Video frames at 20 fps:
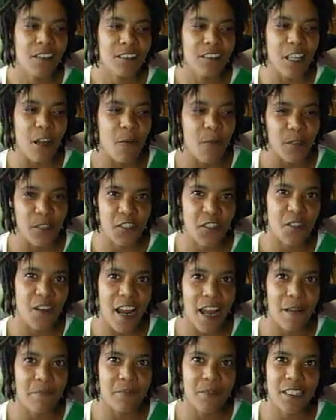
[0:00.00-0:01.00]
that we're
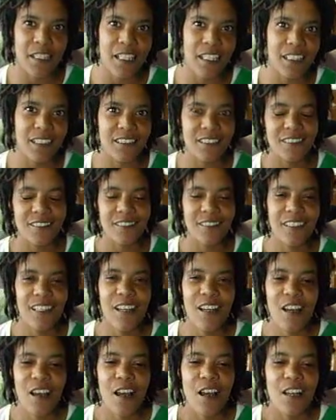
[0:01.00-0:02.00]
trapped in.
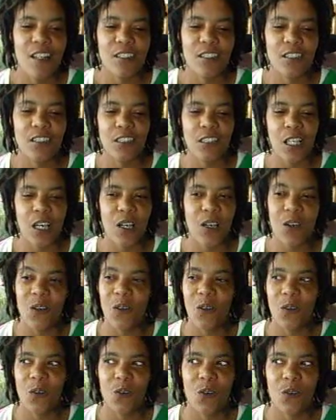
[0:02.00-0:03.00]

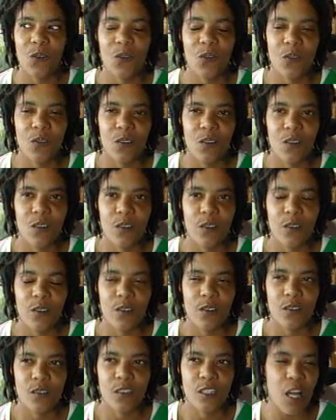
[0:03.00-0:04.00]
So
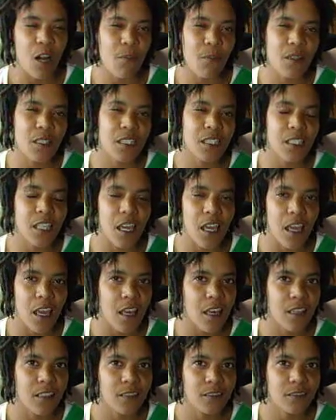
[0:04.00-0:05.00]
don't be
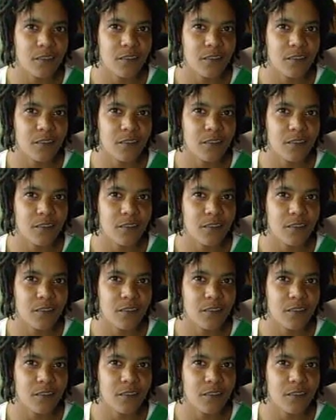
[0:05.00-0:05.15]
scared.